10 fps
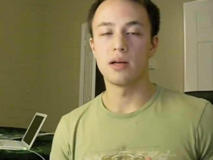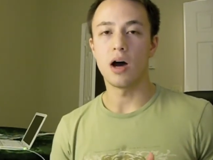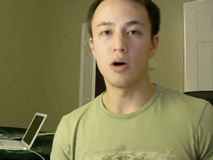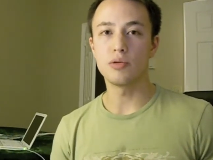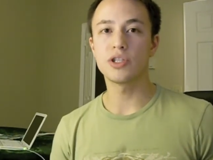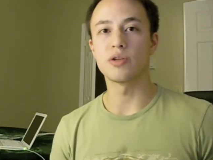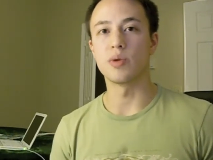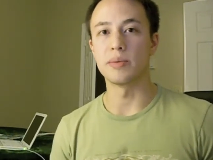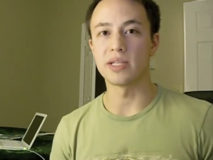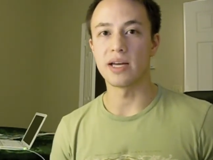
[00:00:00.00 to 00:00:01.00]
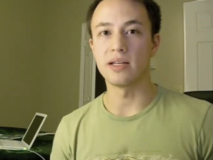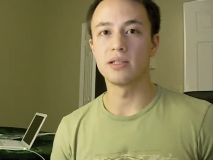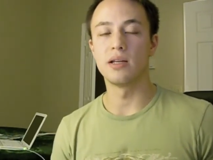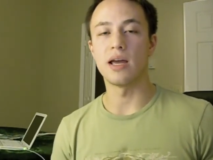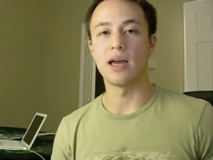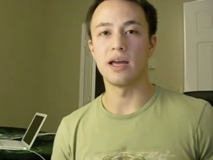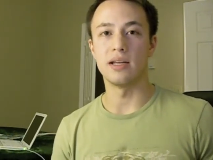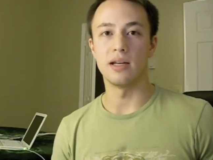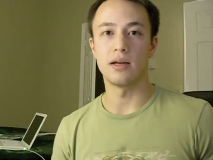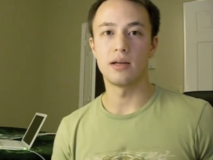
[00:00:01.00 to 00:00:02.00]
hosts your website and